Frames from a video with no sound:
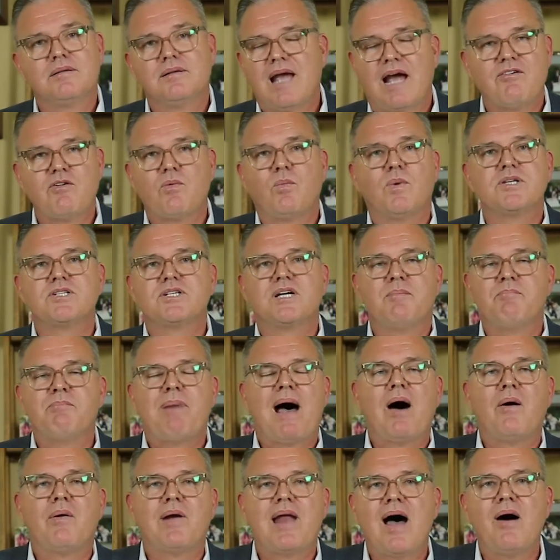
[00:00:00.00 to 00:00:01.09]
Everyone's going to
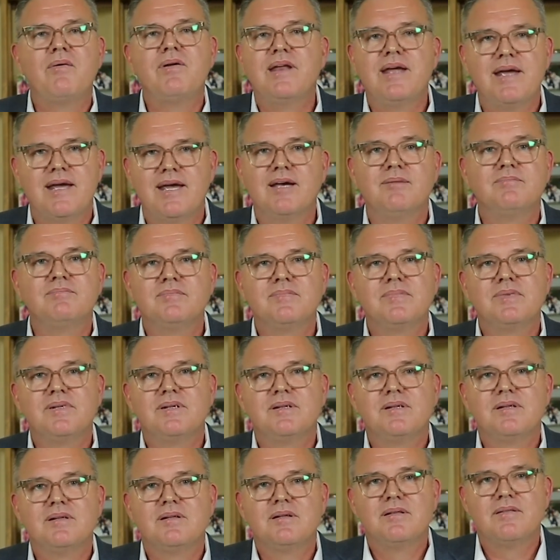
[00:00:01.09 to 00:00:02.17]
bow down to him.
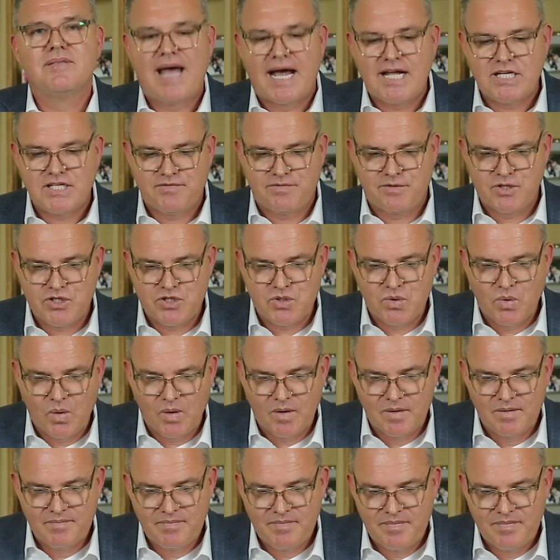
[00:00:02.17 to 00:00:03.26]
That's for sure.